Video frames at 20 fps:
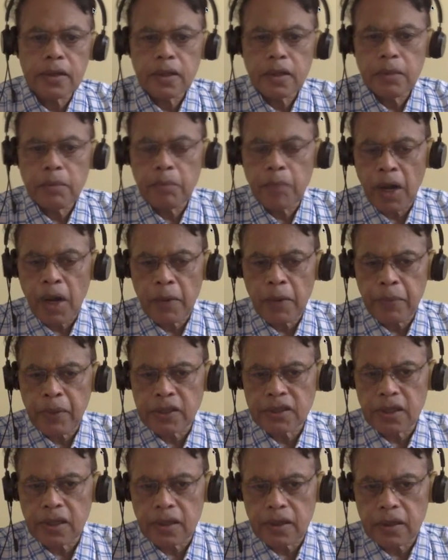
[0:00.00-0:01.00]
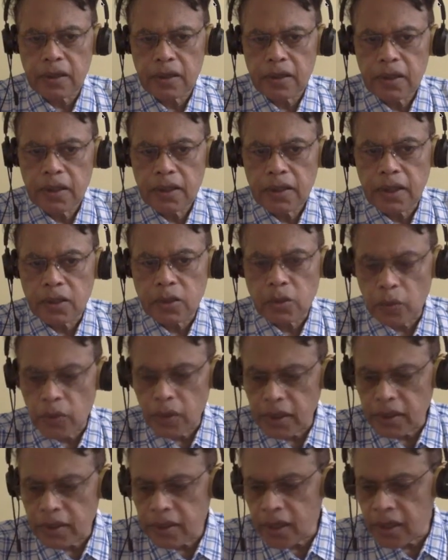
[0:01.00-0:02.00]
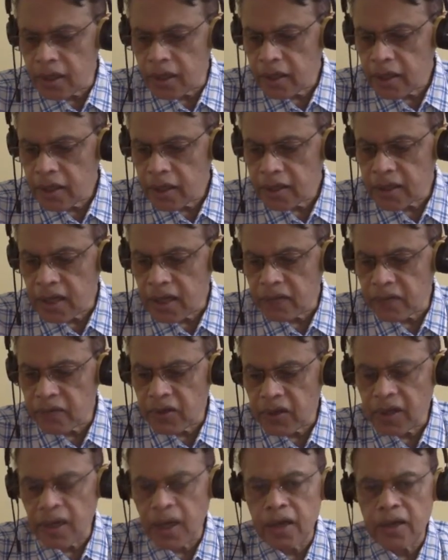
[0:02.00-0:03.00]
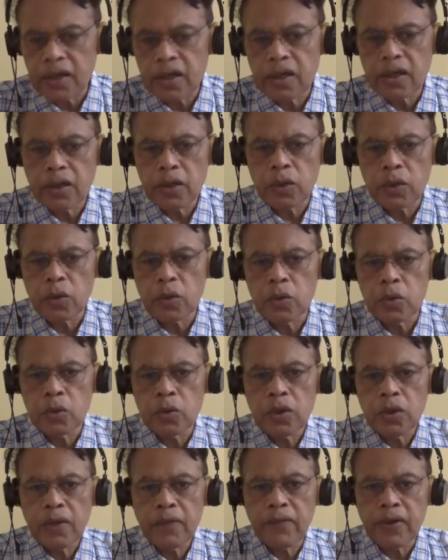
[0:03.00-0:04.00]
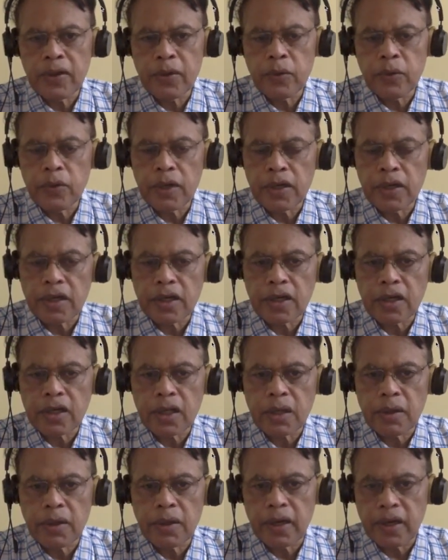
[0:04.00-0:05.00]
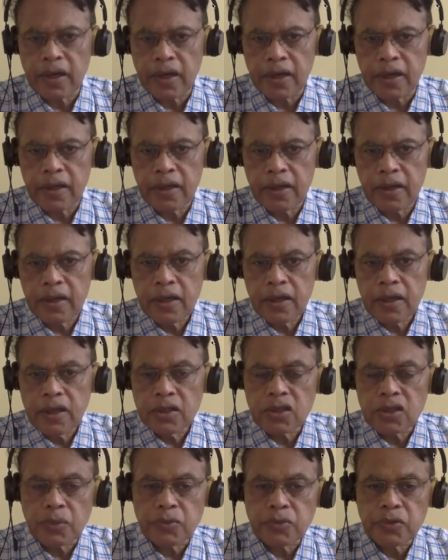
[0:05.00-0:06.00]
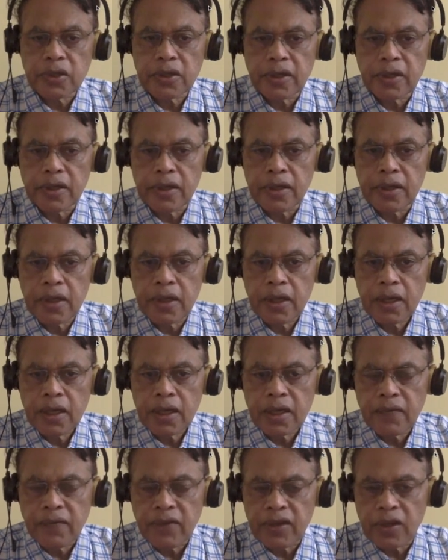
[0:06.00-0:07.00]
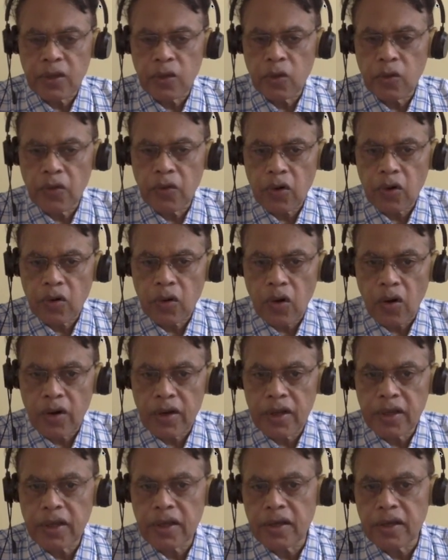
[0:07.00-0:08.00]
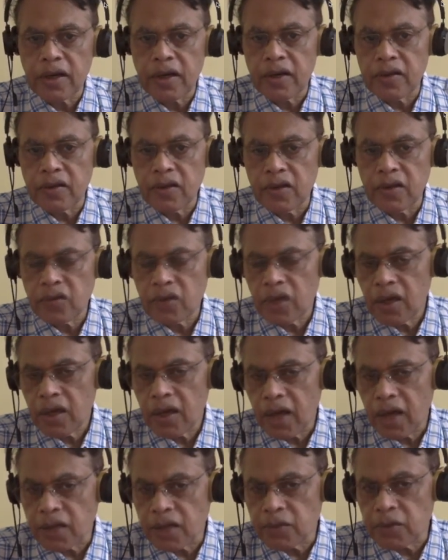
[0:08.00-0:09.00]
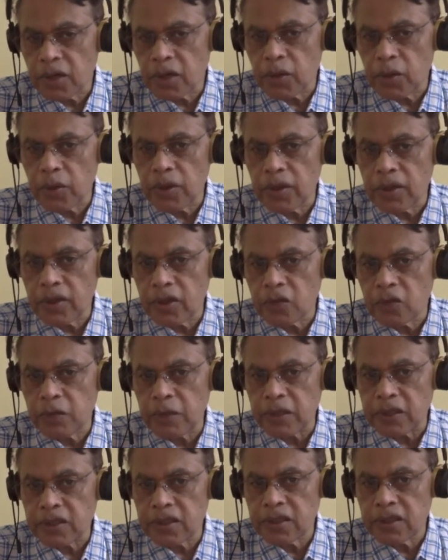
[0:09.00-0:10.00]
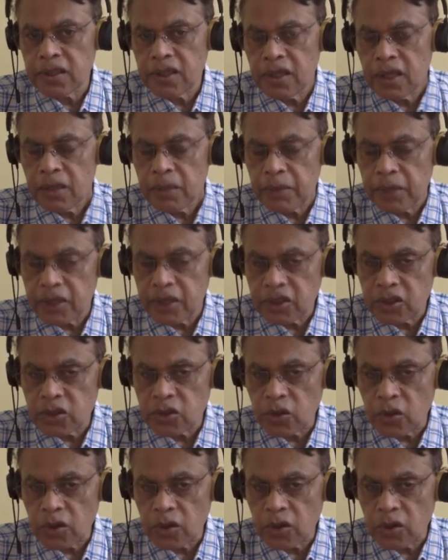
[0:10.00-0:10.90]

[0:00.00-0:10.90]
blood pressure. That's the only thing that we can do when you detect it early. Subsequently, when they go for chronic kidney disease, as we are doing in this patient, patient is on